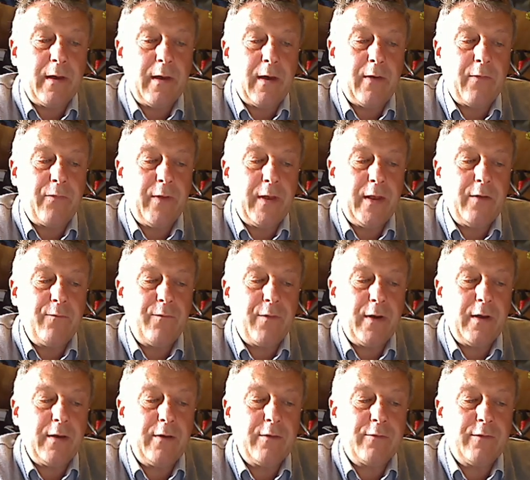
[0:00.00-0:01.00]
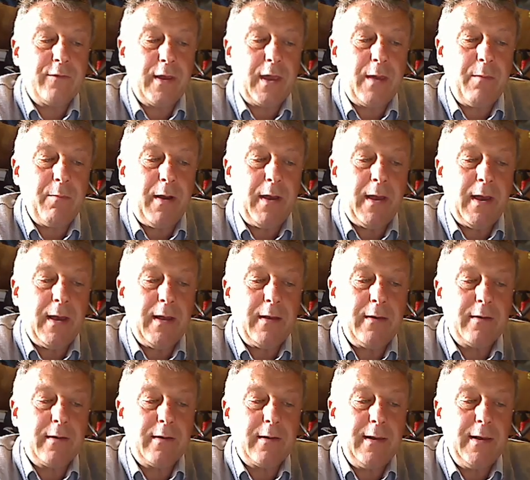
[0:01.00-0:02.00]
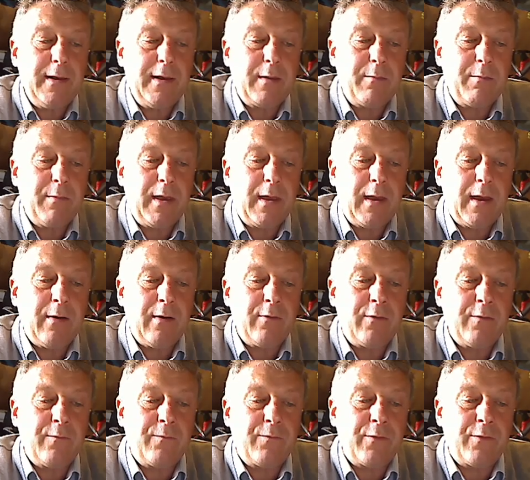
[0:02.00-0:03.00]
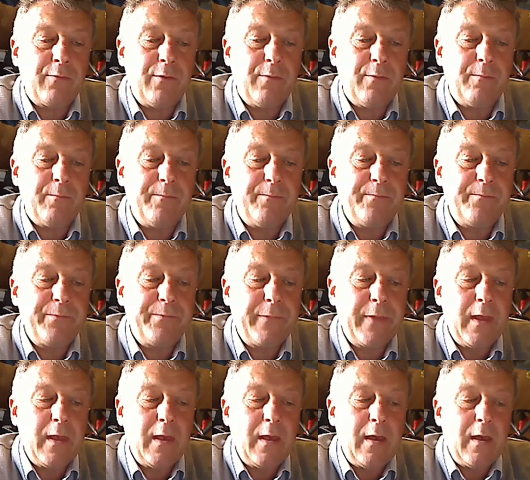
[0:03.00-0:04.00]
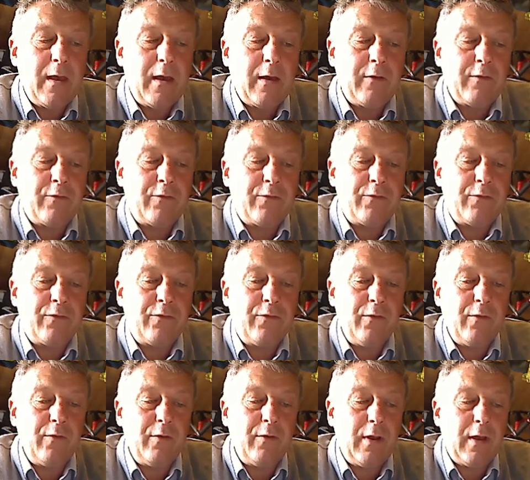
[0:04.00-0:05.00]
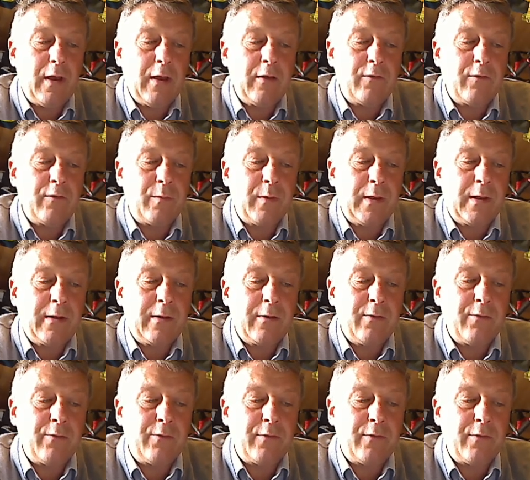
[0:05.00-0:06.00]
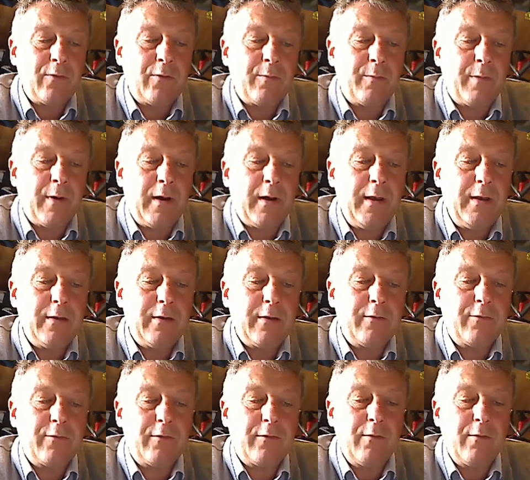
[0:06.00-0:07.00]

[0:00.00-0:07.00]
And then is taking my hand and leading me out of the room. As soon as we close the door behind us,